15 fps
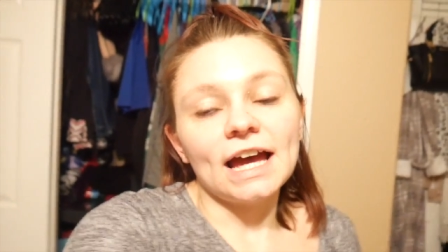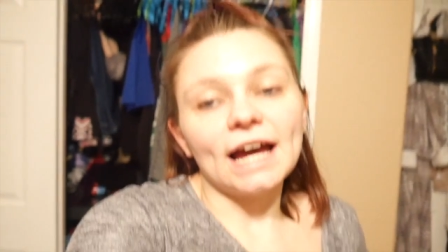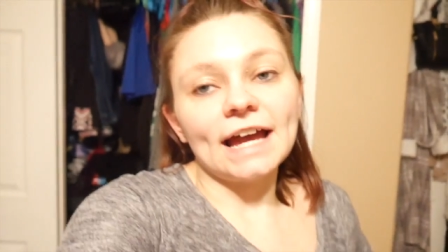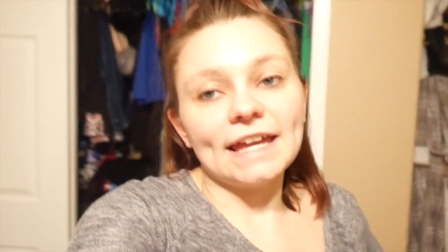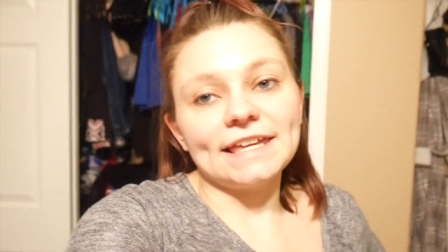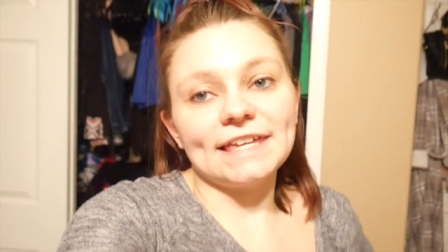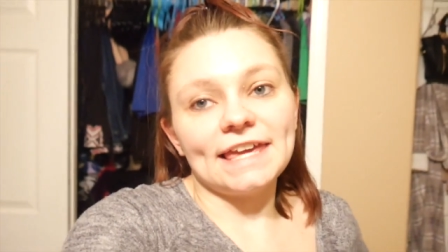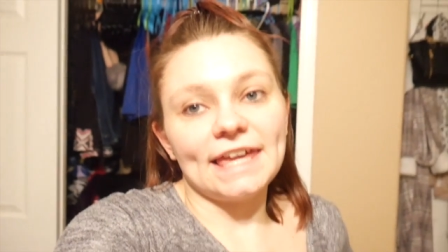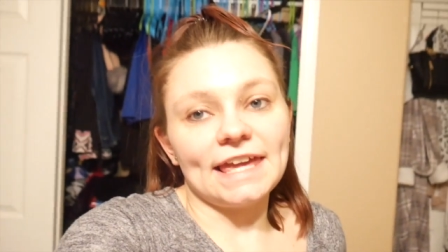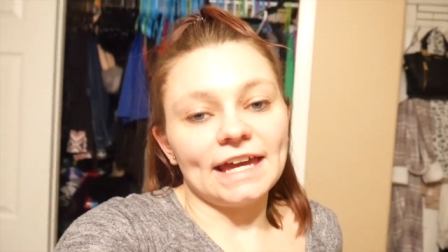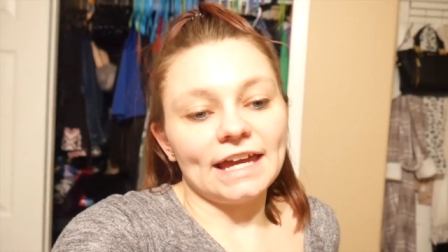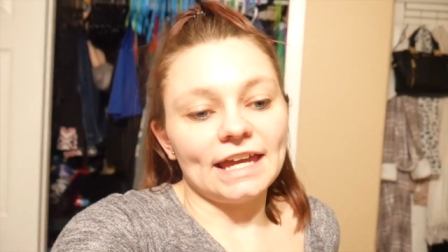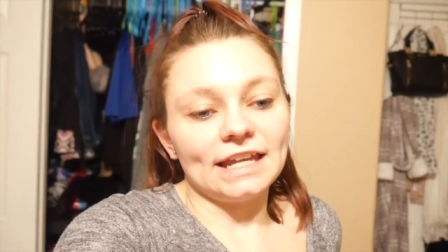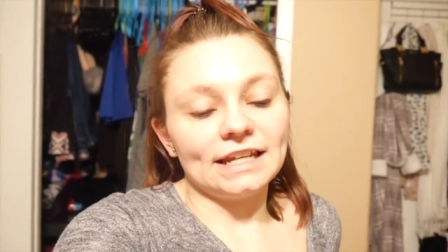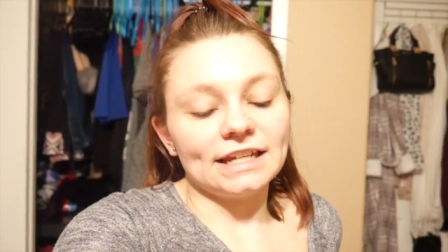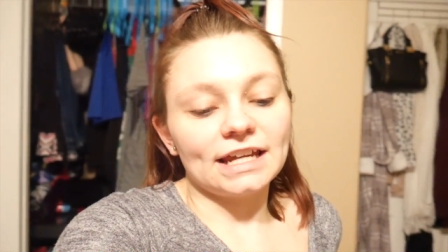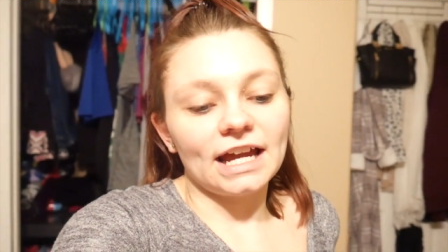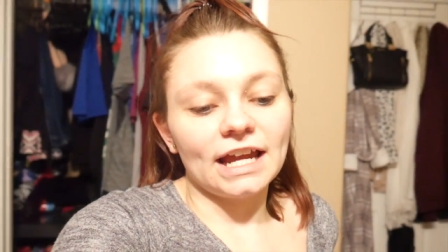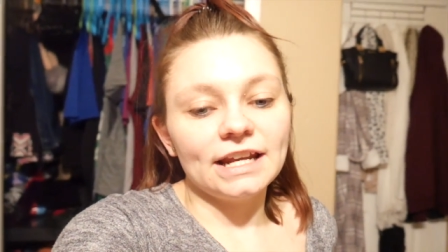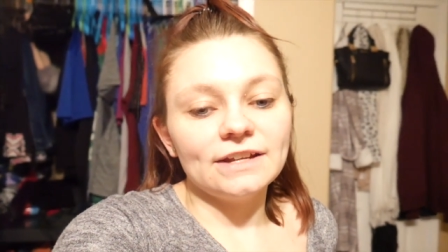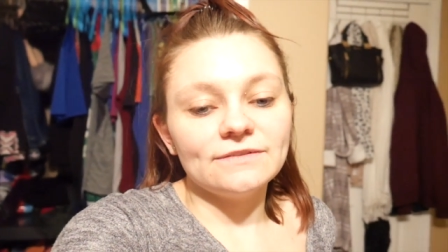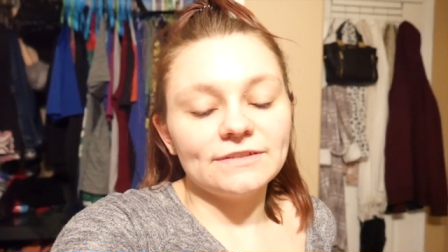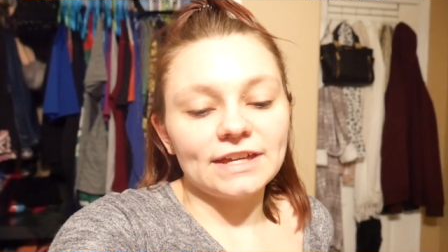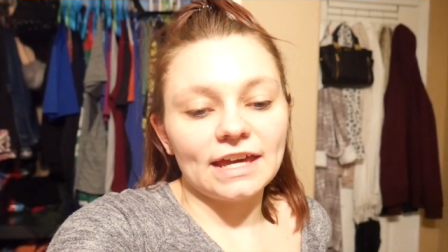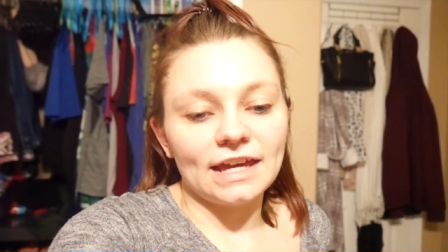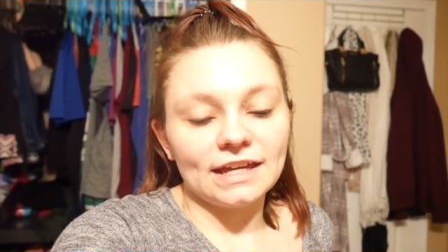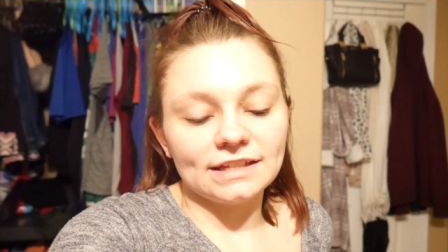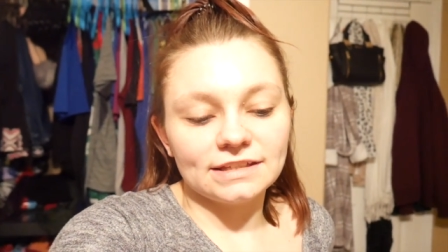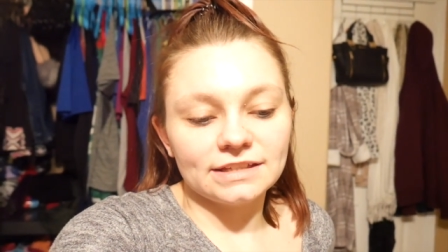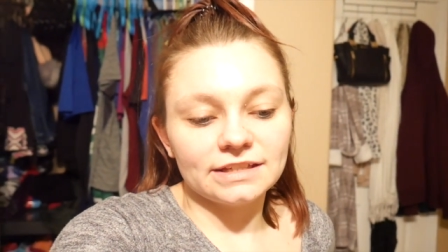I can kind of
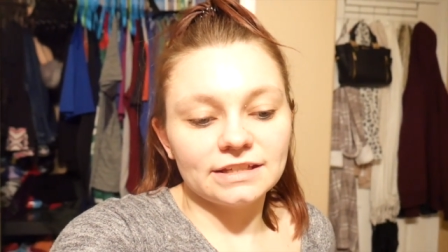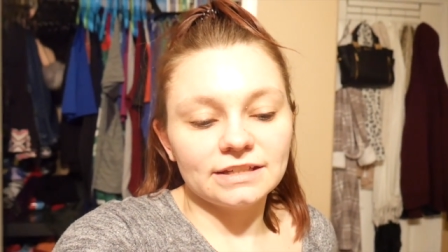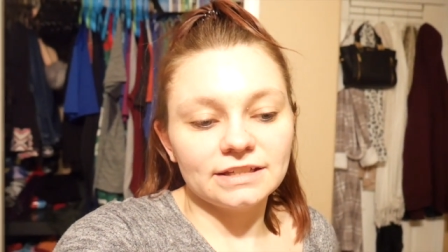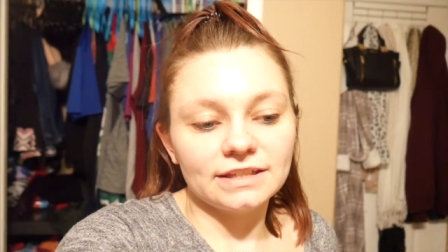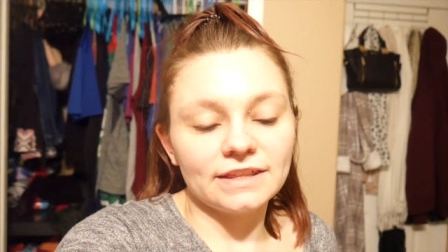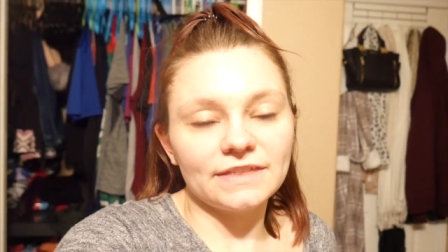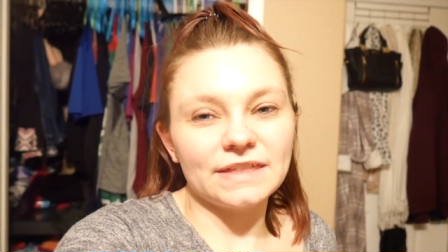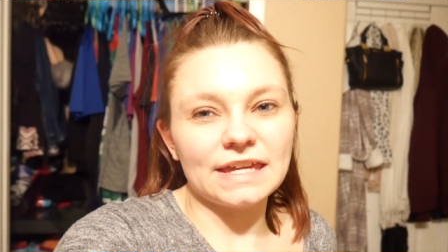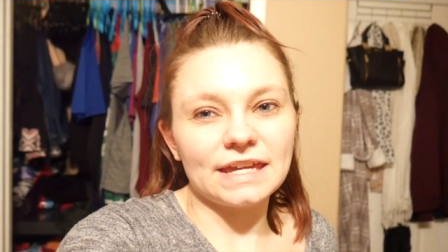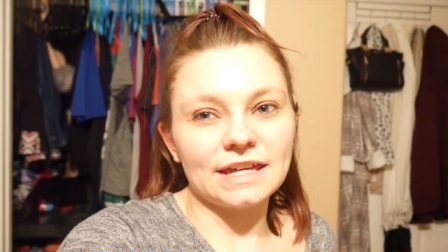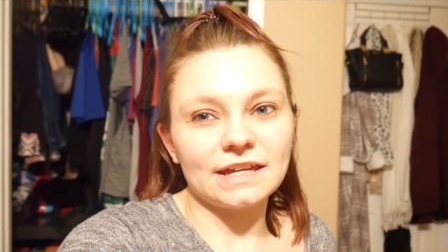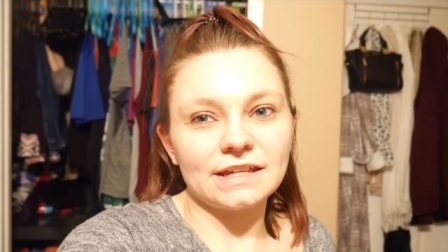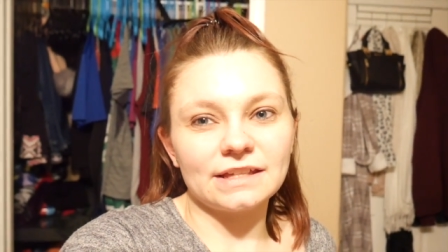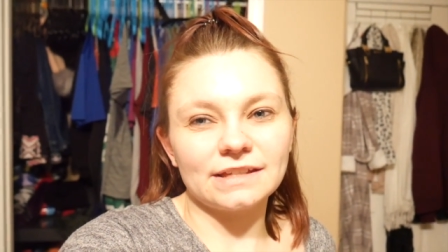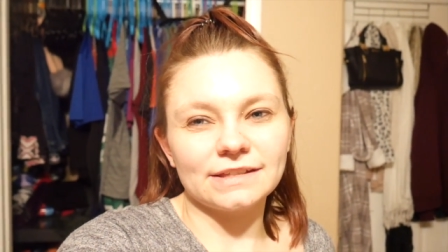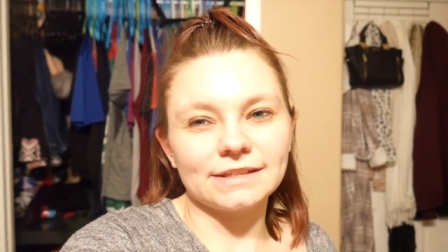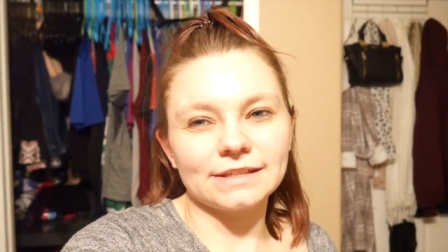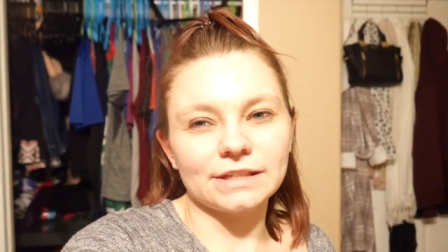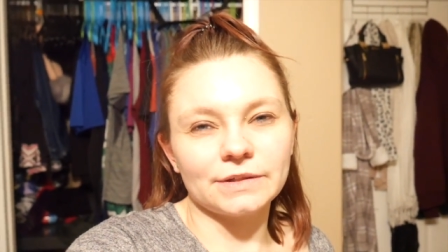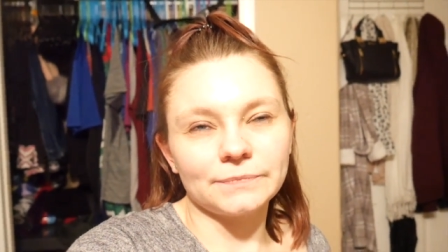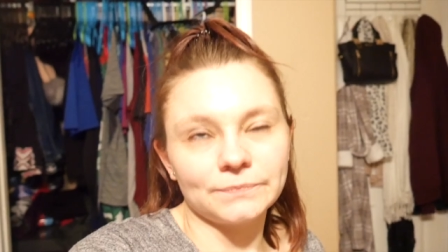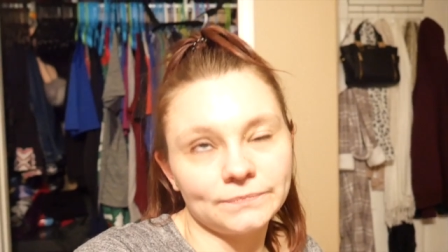get things